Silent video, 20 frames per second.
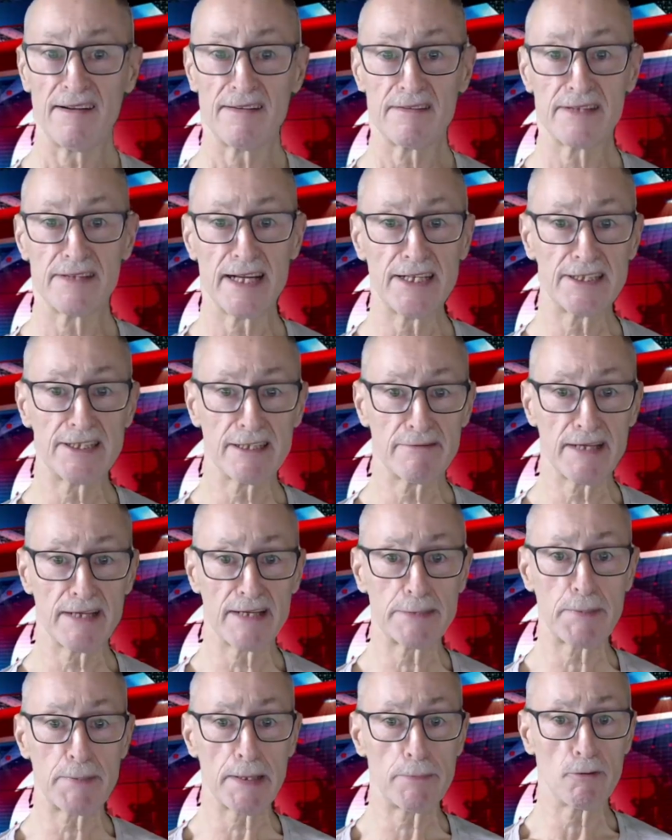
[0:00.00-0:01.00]

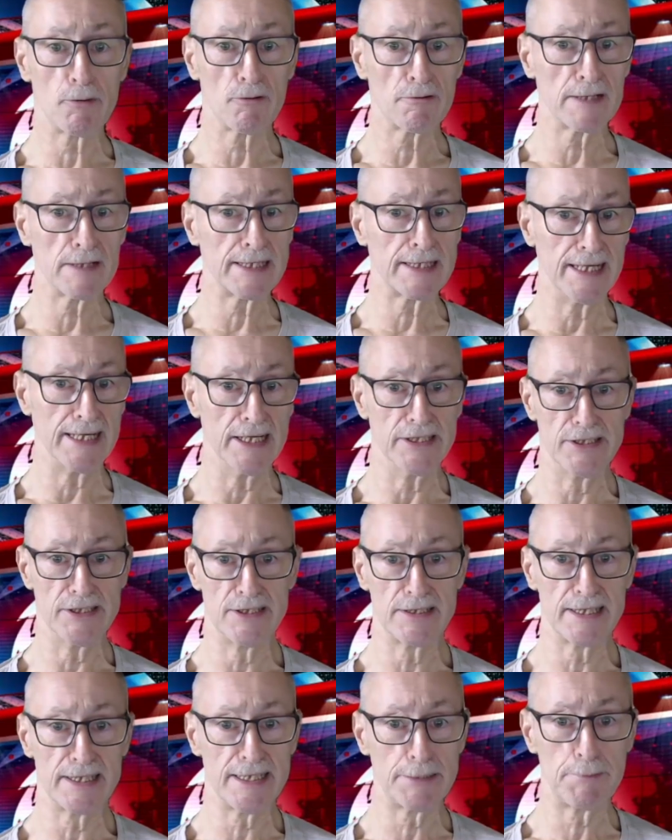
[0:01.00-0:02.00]
these people are
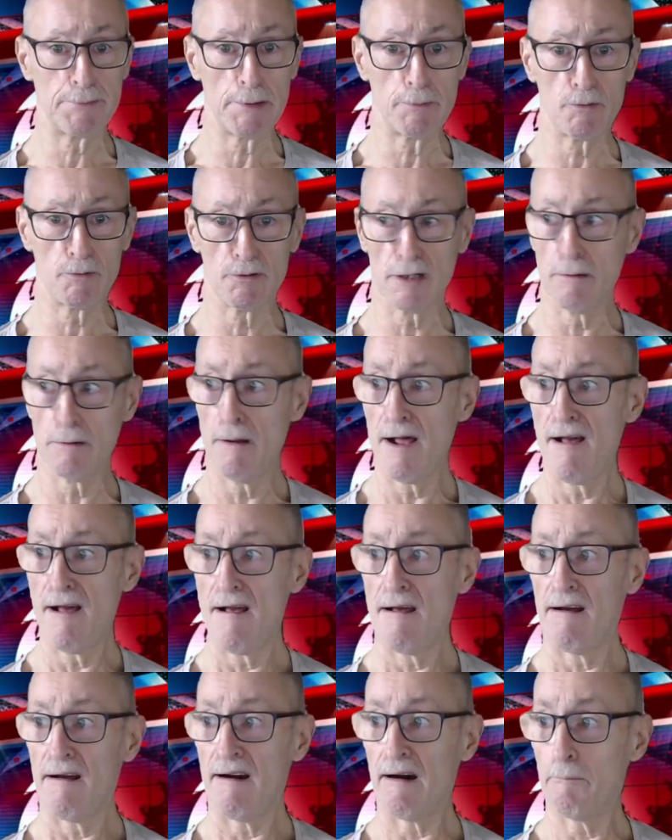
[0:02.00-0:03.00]
idiots. These people
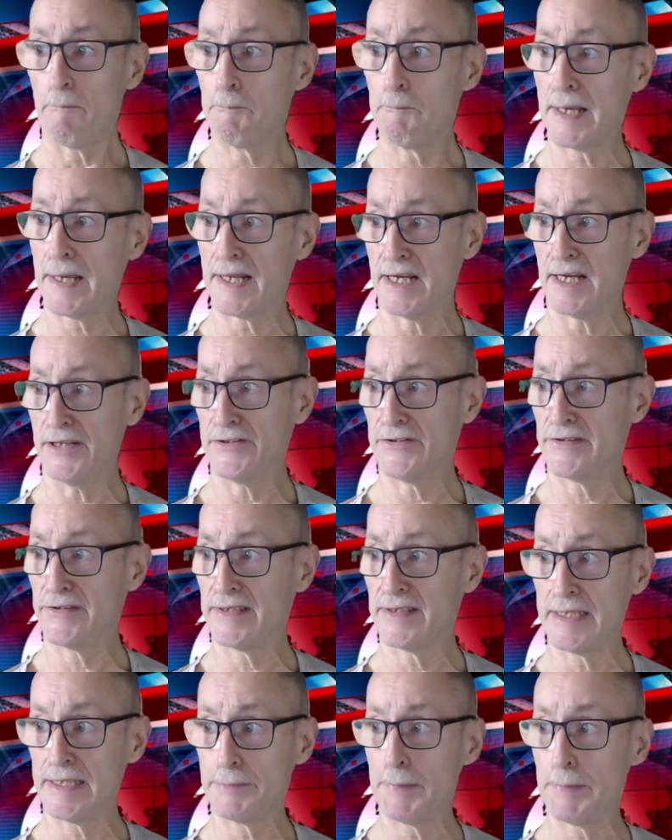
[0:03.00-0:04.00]
are bigots.
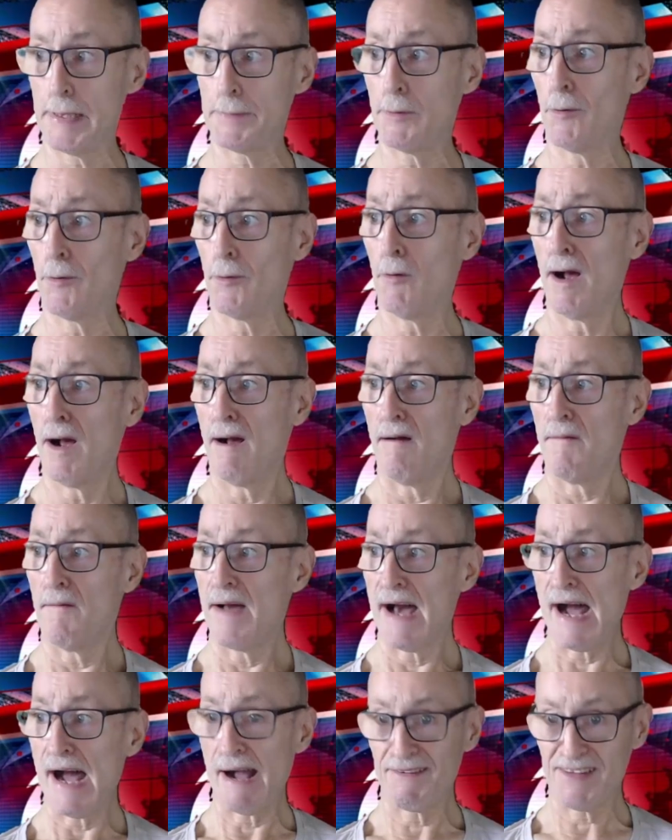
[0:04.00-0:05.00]
These people
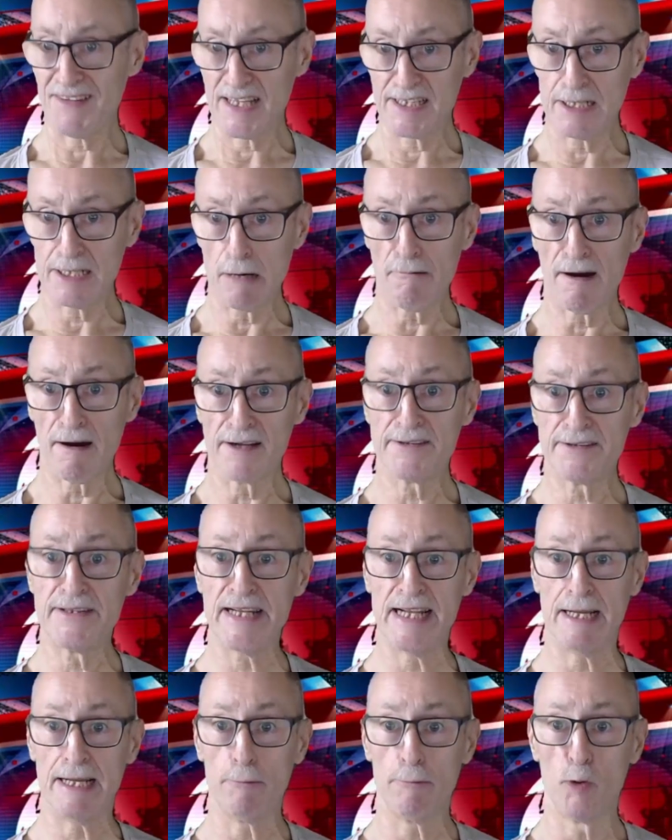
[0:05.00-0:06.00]
have no
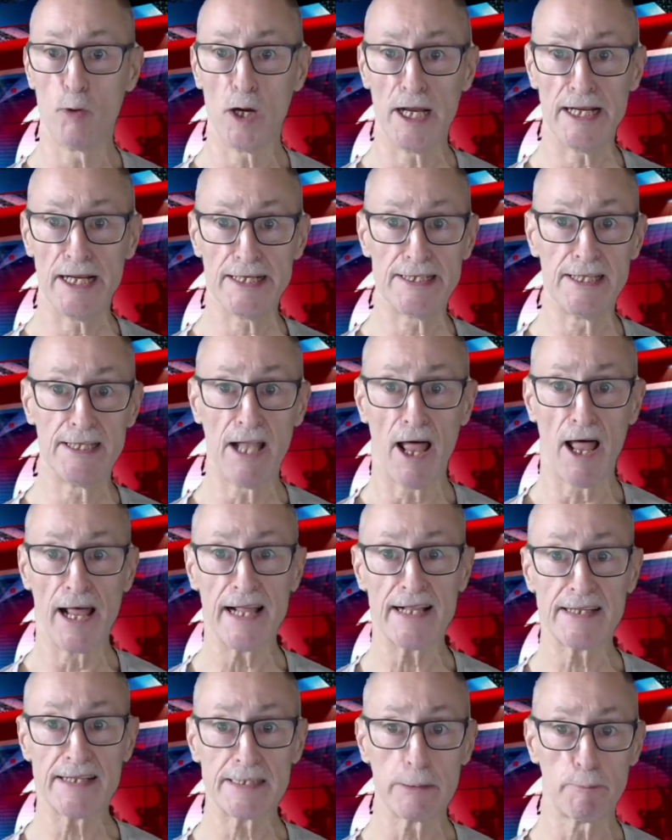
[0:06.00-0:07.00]
idea what it's
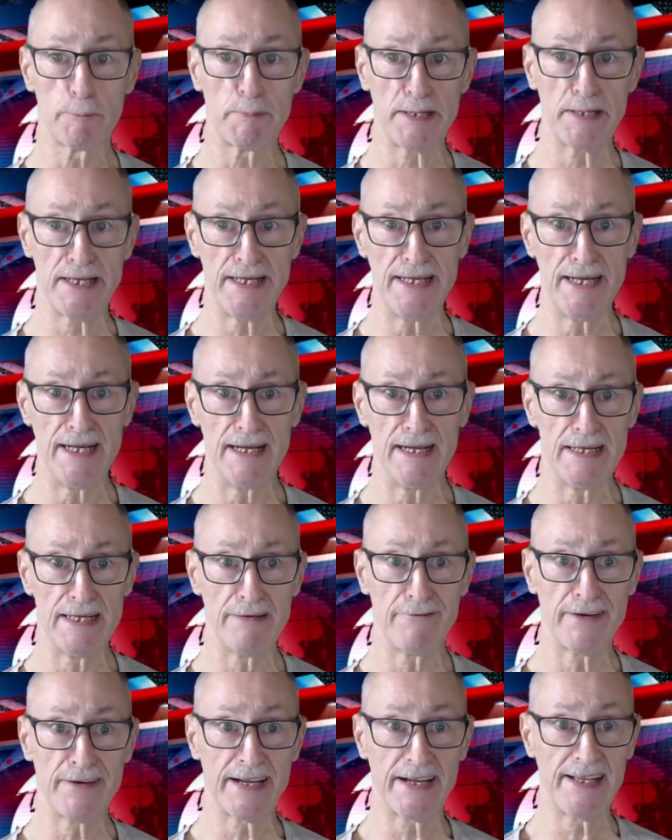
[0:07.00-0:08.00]
like to be
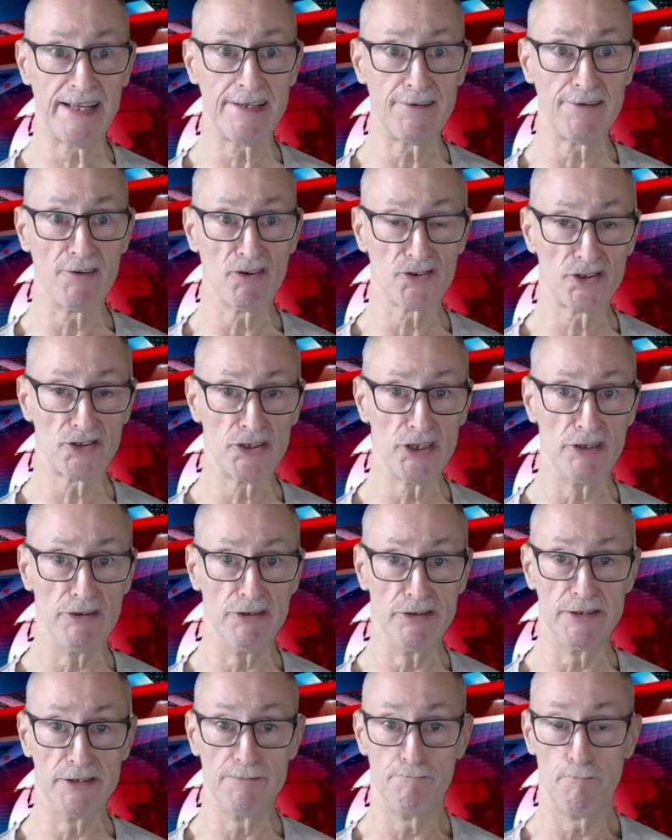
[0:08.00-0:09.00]
living in your
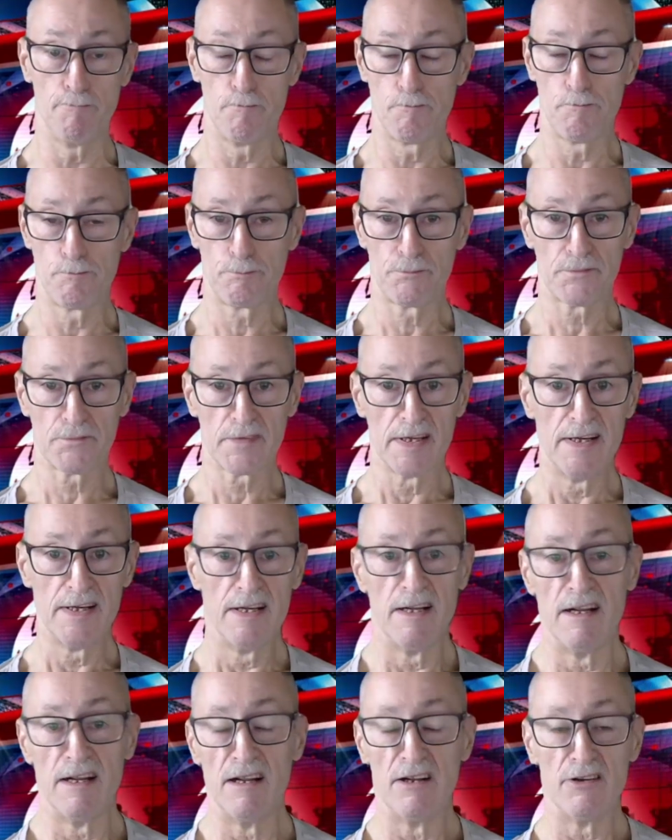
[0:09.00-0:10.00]
shoes.
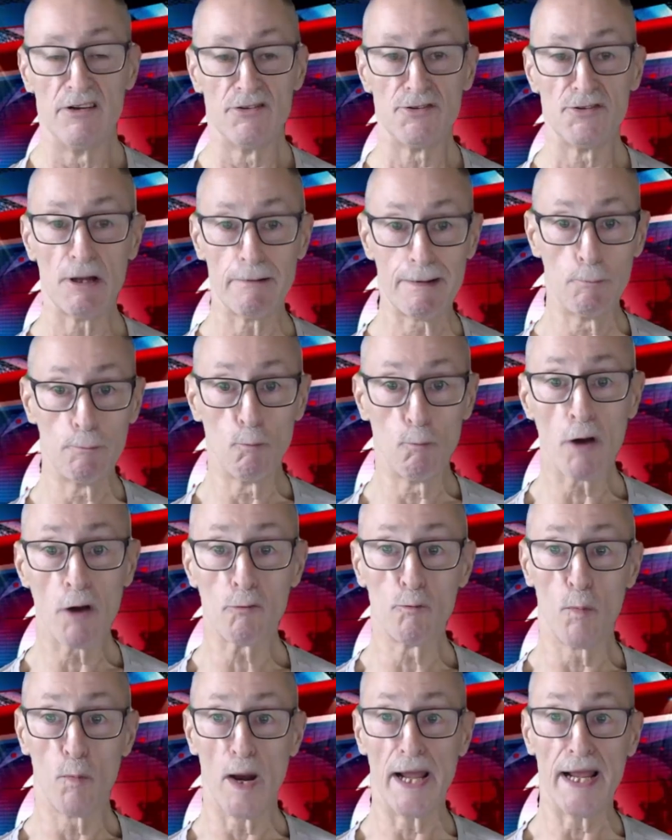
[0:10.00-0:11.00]
So in
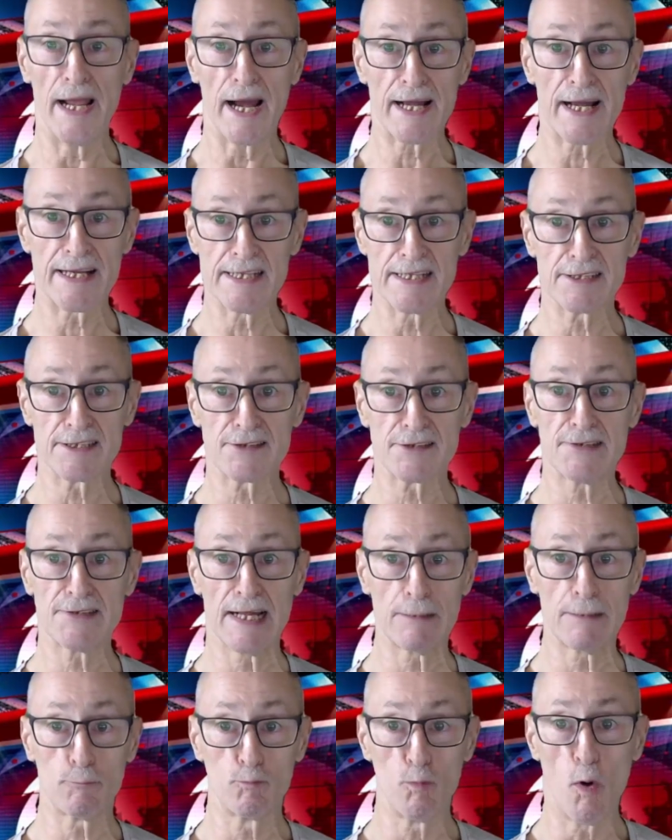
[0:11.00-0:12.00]
one way, I can
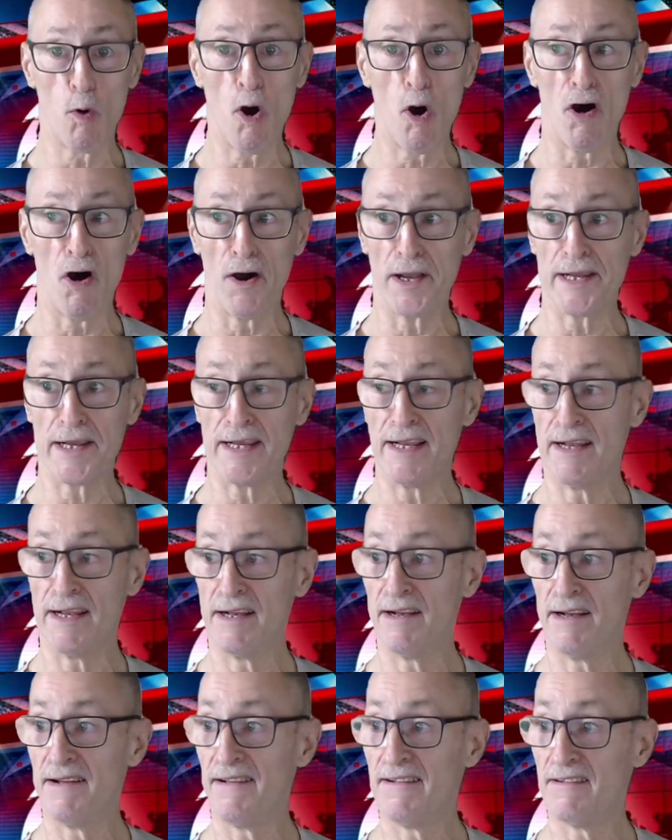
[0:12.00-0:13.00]
understand why
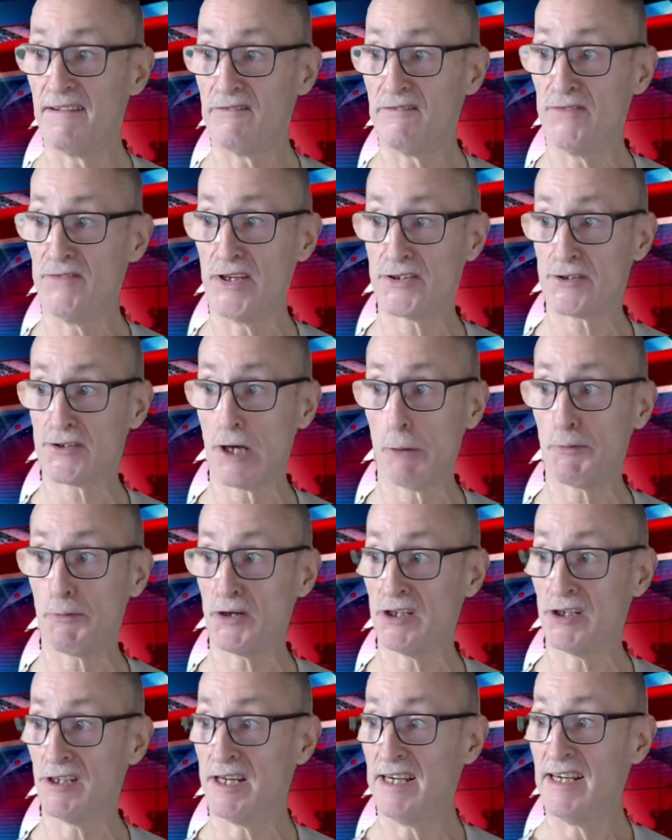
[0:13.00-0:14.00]
this
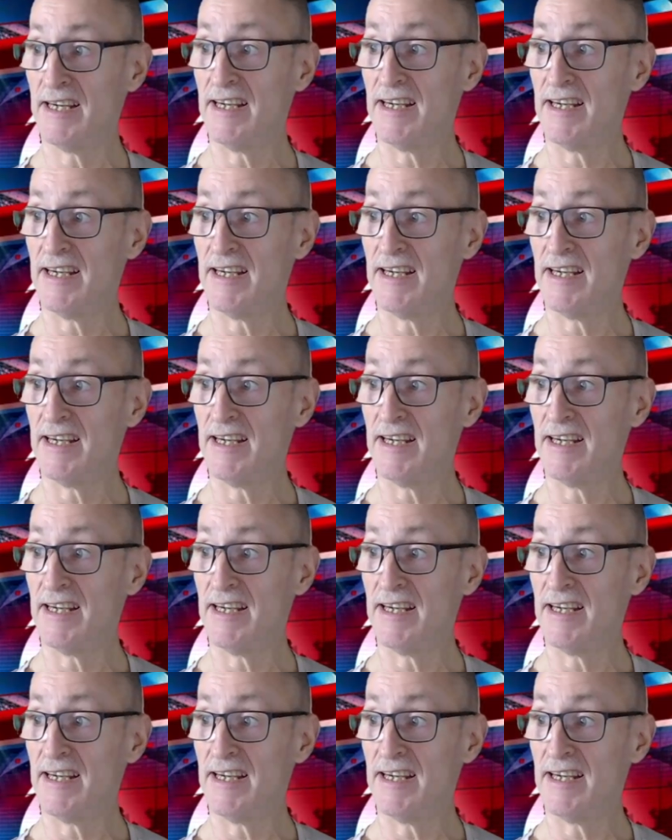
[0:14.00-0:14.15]
copper